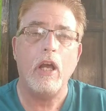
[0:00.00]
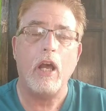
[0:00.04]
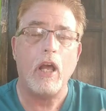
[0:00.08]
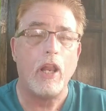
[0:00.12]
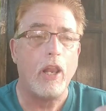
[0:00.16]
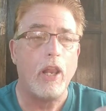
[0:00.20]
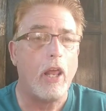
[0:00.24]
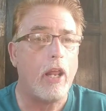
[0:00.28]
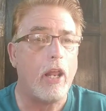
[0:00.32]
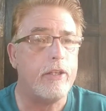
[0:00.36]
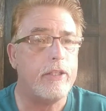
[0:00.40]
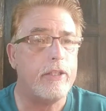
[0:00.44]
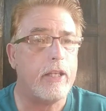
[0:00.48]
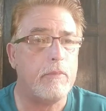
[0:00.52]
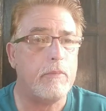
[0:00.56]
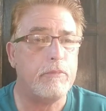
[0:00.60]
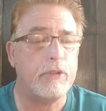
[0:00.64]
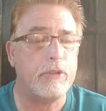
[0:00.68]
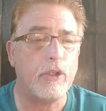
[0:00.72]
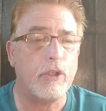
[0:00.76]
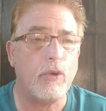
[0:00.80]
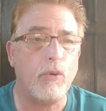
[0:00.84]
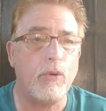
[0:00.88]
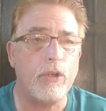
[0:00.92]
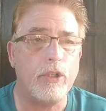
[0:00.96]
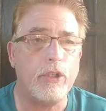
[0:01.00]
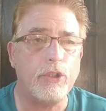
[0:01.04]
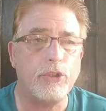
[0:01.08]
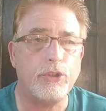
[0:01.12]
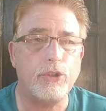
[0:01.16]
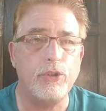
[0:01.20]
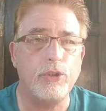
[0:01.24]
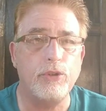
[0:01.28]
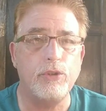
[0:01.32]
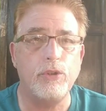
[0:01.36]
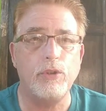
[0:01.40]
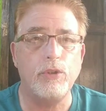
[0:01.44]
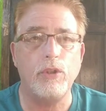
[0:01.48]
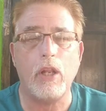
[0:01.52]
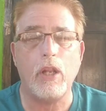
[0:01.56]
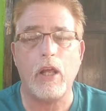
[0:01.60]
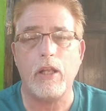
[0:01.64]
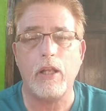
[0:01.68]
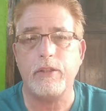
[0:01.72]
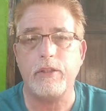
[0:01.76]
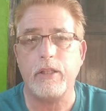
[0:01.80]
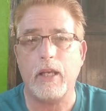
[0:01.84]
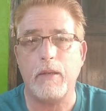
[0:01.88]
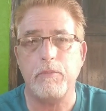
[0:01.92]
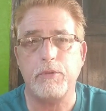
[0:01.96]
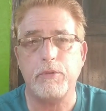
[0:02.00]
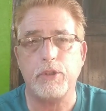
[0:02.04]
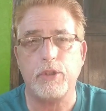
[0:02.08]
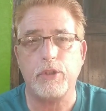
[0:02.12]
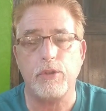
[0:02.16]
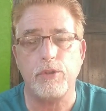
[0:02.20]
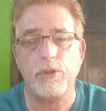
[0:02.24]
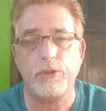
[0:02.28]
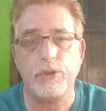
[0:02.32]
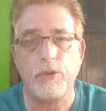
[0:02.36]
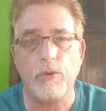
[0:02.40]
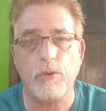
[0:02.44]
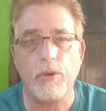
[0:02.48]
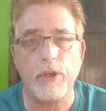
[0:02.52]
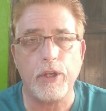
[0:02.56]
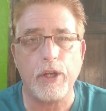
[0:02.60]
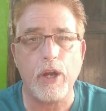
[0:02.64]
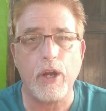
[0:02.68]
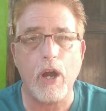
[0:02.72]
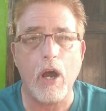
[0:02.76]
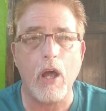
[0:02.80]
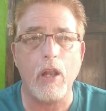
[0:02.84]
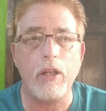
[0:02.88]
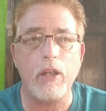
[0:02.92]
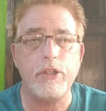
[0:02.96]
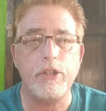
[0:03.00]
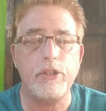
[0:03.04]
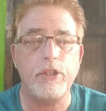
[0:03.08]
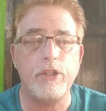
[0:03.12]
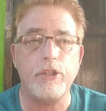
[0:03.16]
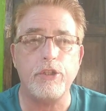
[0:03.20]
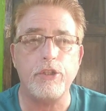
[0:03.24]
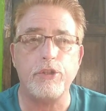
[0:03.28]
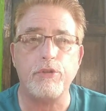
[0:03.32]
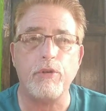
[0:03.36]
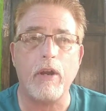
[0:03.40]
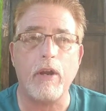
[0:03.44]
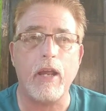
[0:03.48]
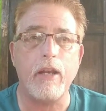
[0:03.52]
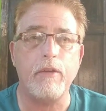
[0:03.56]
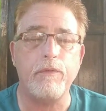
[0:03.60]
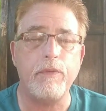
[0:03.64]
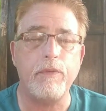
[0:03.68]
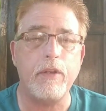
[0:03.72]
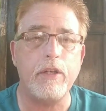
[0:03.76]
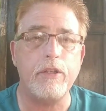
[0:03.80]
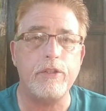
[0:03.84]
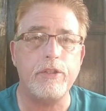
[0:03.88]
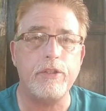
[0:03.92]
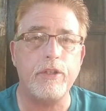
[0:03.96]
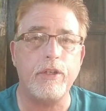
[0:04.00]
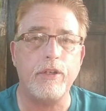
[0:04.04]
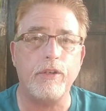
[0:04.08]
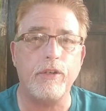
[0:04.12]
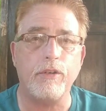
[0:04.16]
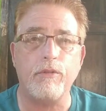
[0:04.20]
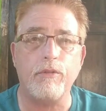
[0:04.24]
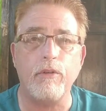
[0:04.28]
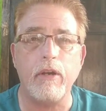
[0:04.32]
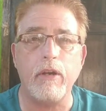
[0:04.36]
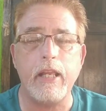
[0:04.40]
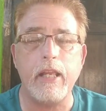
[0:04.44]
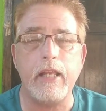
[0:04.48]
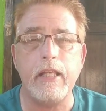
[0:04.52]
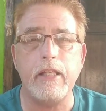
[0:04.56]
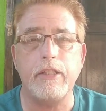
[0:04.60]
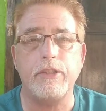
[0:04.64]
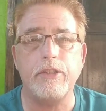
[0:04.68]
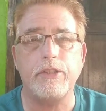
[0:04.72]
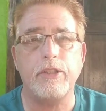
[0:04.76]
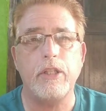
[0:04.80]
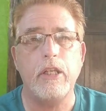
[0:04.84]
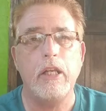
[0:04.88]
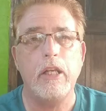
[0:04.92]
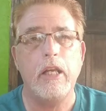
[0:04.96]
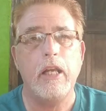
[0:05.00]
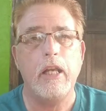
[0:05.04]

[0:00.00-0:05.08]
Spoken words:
A lot of times they're going to school. A lot of times the girls are going to college. They're just trying to finish their degrees.